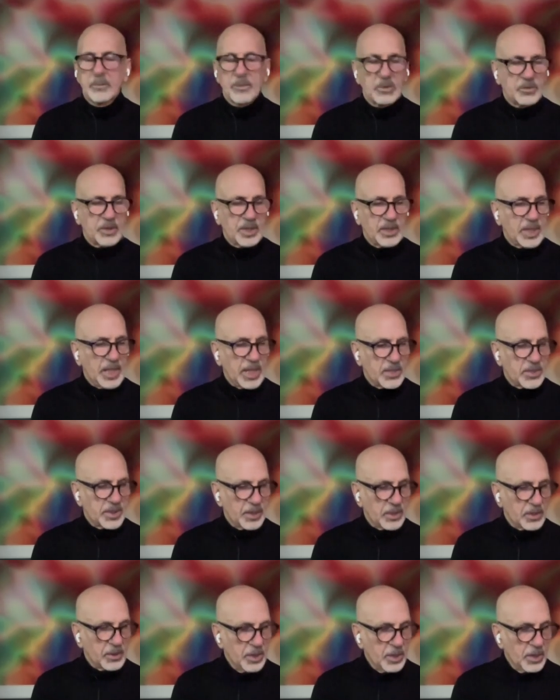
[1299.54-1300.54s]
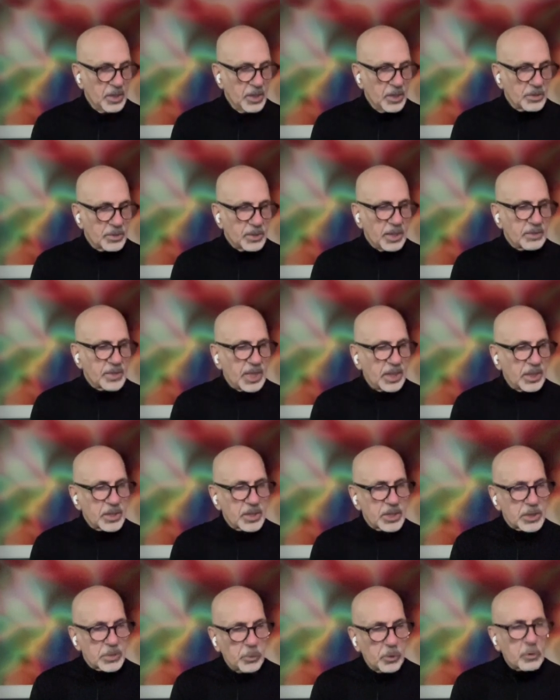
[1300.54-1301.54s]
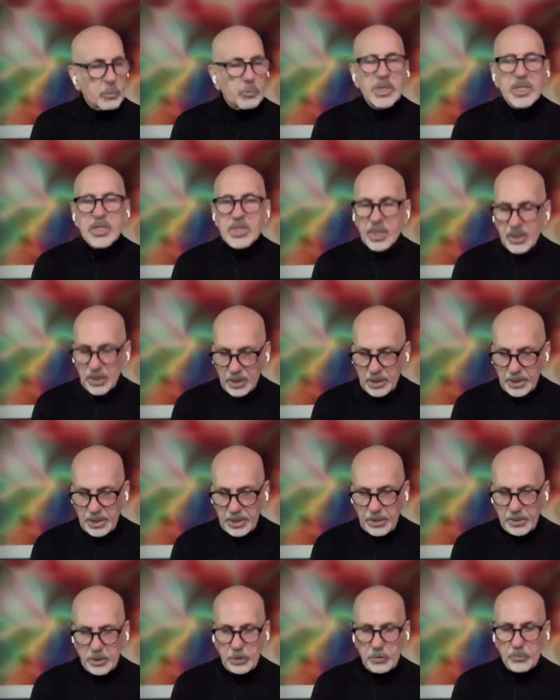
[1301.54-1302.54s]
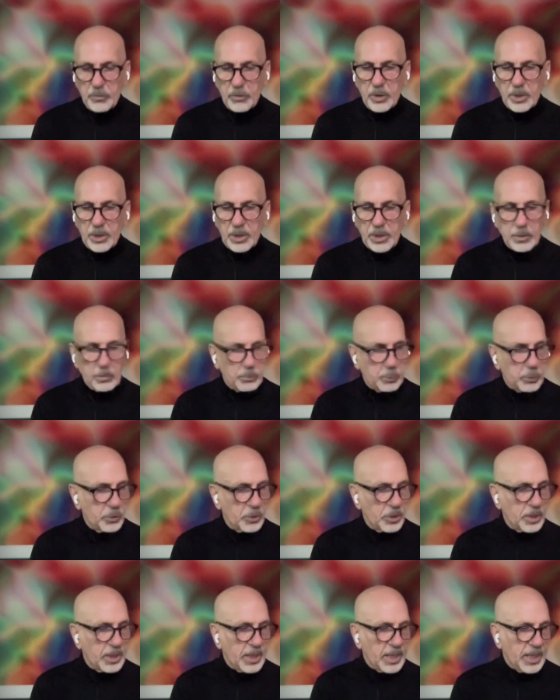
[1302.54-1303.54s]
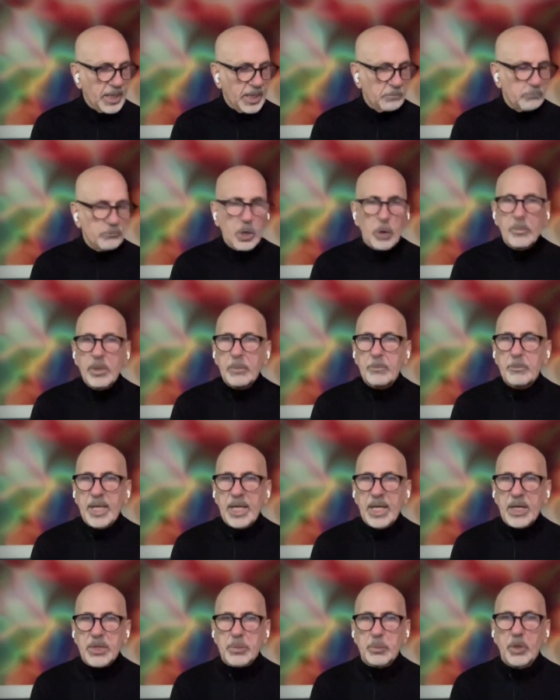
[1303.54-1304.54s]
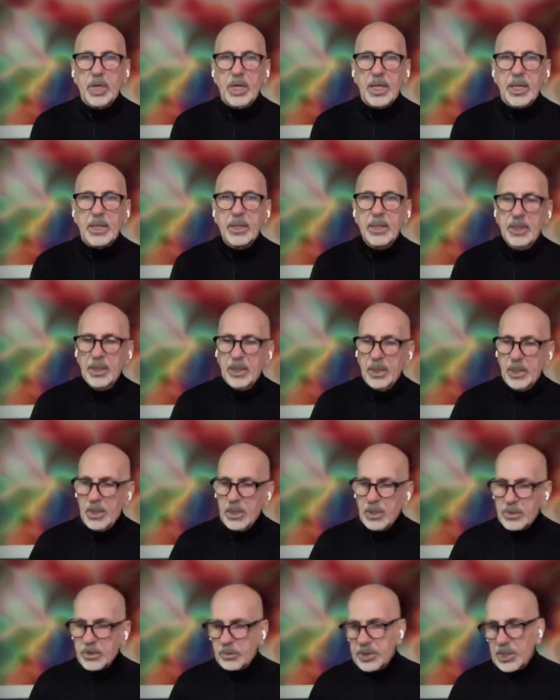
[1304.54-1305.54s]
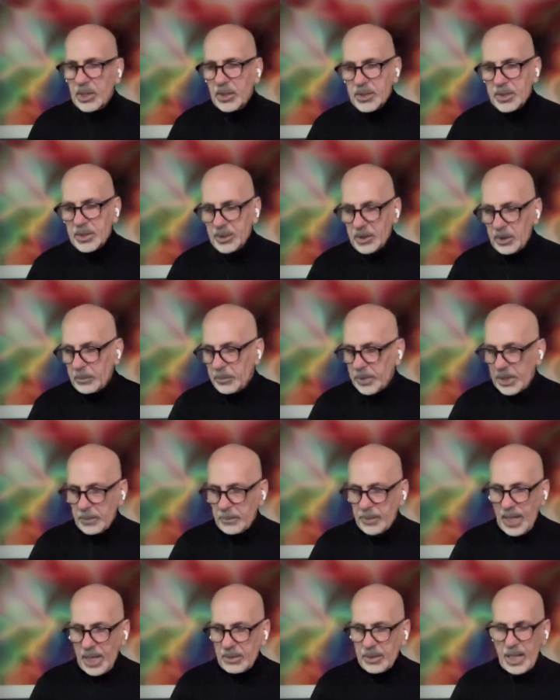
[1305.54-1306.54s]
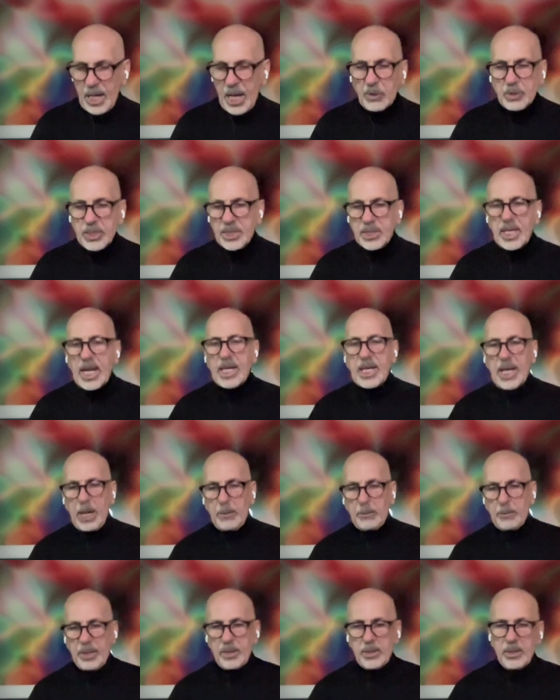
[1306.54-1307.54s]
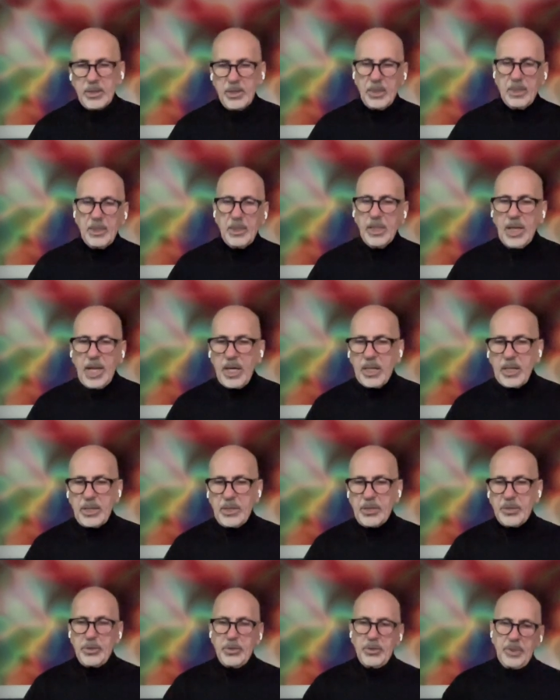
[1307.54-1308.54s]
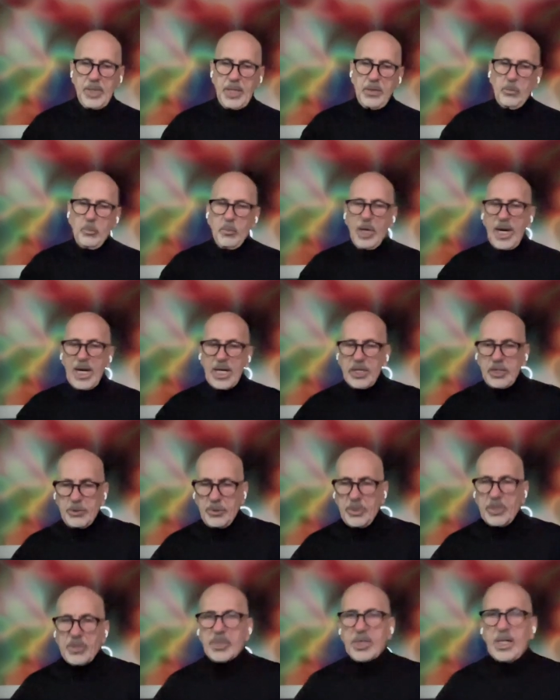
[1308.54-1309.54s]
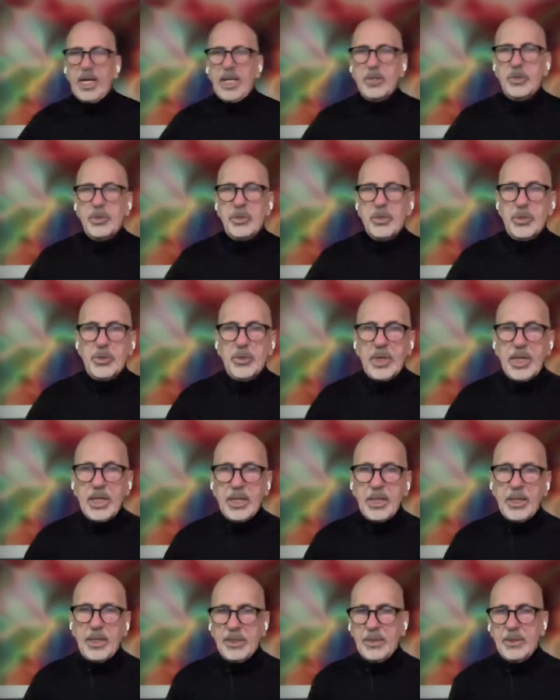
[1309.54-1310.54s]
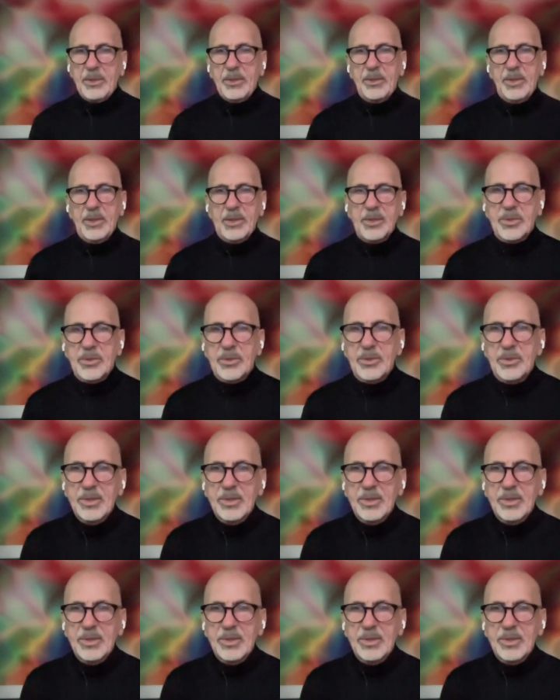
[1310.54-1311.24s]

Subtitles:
Fantastic. So now tell us, it's more recently that you've gone on the board at MoMA PS1. So tell us a little bit about how did that happen? How did you and why did you decide to join this